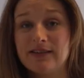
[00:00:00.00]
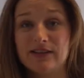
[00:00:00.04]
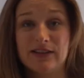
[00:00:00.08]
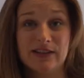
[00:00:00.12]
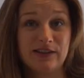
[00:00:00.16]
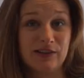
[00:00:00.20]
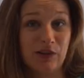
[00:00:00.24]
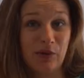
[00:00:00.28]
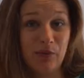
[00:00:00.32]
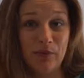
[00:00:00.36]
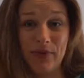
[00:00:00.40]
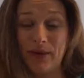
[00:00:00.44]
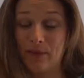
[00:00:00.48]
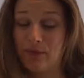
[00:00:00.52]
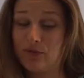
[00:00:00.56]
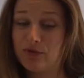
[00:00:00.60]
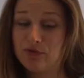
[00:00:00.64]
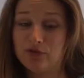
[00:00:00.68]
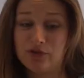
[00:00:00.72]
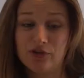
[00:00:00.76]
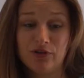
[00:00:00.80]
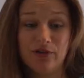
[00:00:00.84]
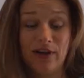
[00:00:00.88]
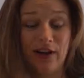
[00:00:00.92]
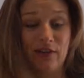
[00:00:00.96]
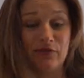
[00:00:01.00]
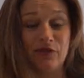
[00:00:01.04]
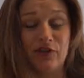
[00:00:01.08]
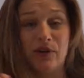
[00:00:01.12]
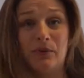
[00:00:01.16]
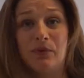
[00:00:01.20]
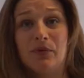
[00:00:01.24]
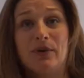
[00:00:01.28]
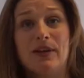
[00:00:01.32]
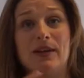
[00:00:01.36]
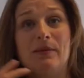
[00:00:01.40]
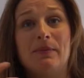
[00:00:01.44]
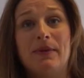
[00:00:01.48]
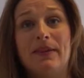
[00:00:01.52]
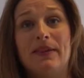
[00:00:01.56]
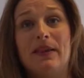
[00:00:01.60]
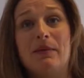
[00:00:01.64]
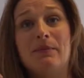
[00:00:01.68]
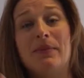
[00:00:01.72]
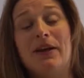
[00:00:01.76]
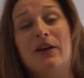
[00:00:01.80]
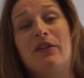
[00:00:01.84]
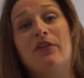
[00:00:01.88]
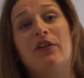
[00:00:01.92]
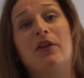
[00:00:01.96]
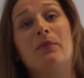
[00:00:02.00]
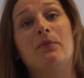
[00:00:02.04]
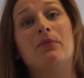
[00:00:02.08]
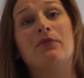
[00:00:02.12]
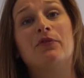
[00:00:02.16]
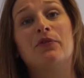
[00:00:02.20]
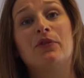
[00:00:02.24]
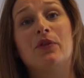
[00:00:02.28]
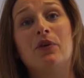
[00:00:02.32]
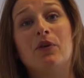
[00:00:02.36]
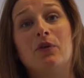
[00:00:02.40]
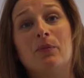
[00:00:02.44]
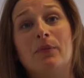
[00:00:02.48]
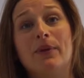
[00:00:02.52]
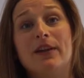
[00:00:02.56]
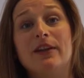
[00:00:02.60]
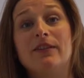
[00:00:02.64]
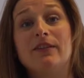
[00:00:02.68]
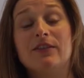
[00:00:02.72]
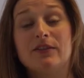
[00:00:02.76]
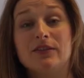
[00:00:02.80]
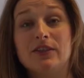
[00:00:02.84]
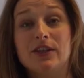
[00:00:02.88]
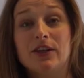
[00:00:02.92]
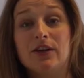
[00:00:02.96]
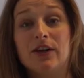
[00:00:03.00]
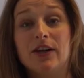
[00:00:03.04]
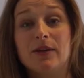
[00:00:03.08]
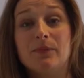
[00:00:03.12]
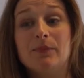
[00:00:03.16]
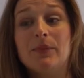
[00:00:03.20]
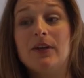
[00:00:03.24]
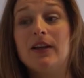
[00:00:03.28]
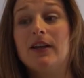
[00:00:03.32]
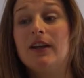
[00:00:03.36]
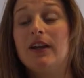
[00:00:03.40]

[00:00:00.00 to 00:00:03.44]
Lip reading: because some people do have trouble keeping their mouth open for a long period of time,